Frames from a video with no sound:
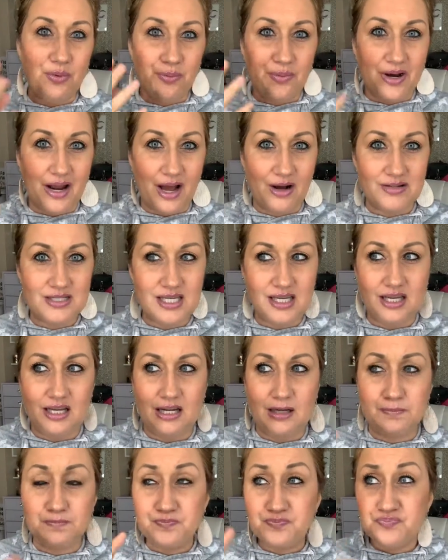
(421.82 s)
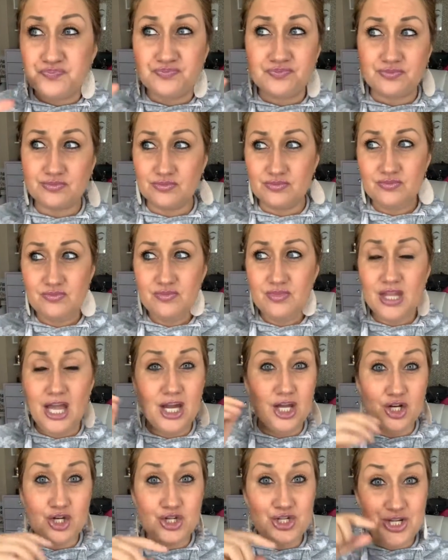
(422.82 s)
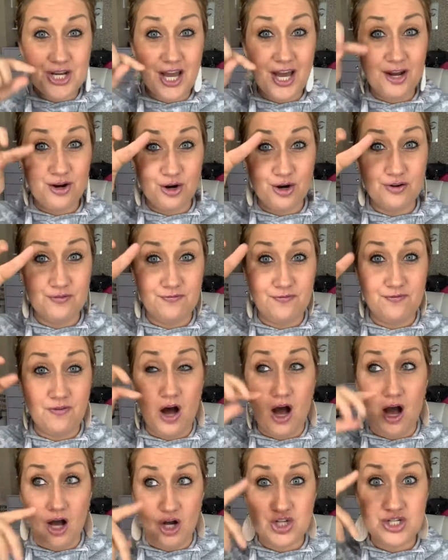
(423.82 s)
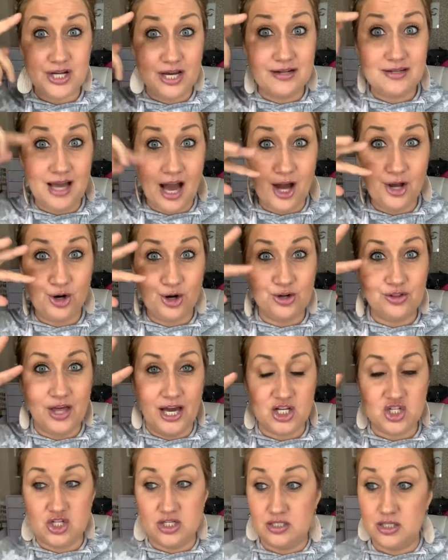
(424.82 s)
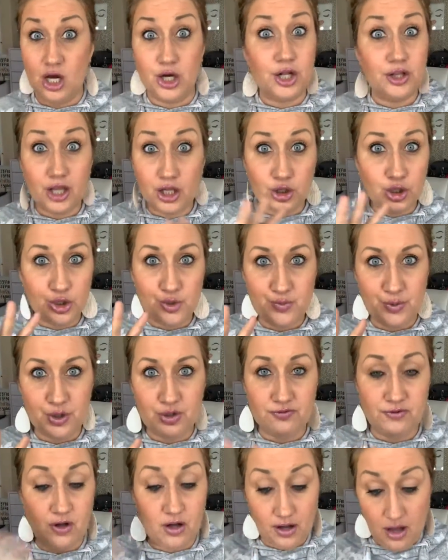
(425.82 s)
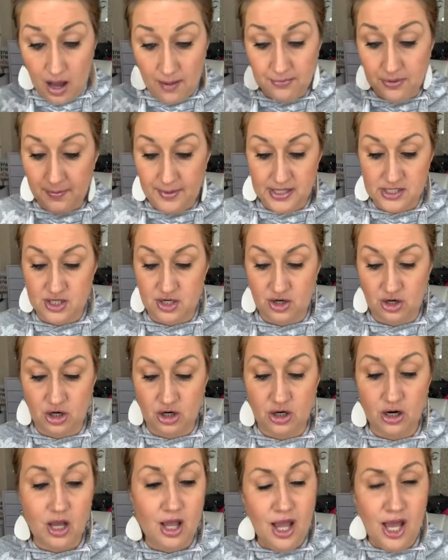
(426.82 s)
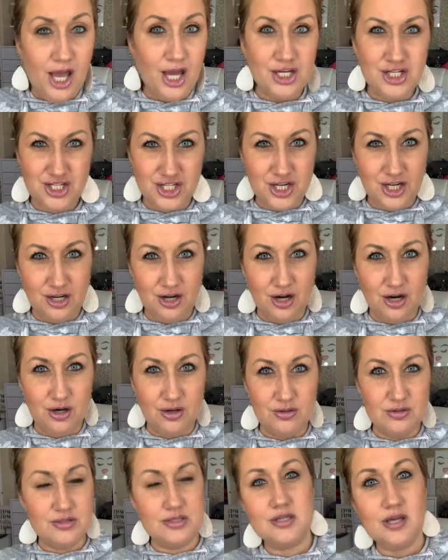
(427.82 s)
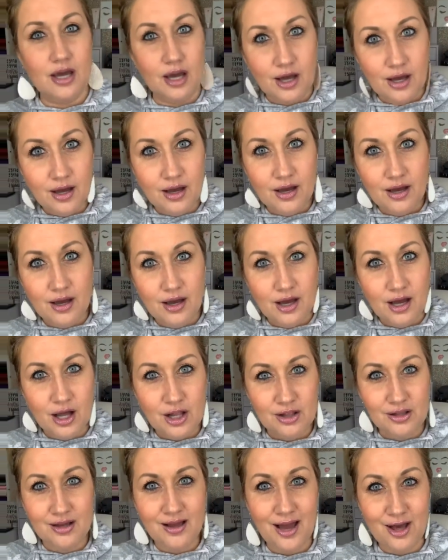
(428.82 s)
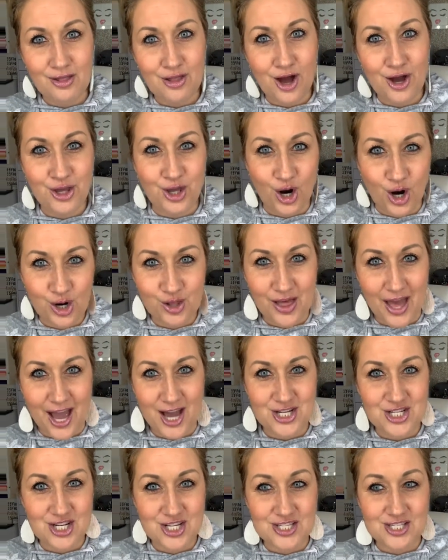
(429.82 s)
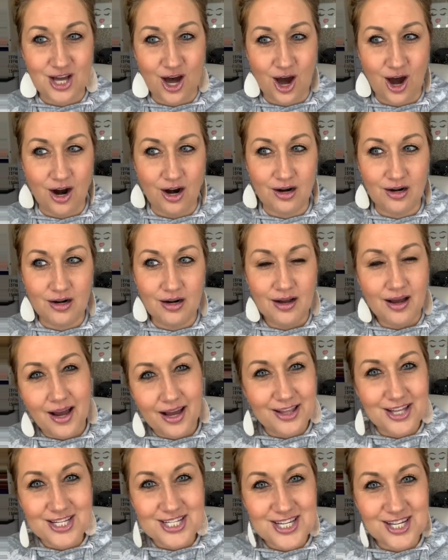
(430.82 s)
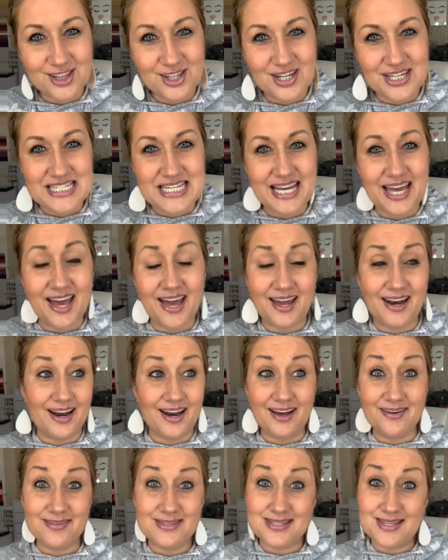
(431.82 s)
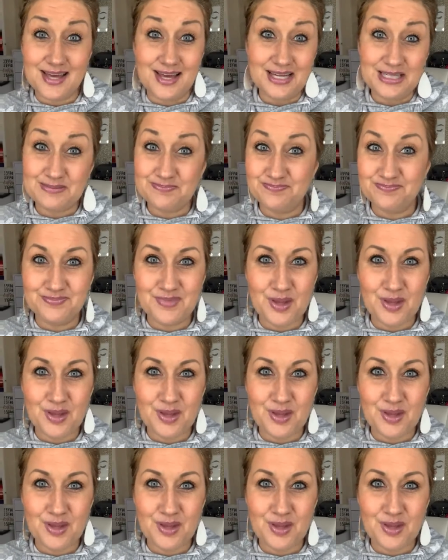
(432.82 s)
we went out to eat and she had her, uh, she had gotten her lashes done and they looked beautiful. I complimented her and she goes, look how long your lashes are. And then she looked again and I was like,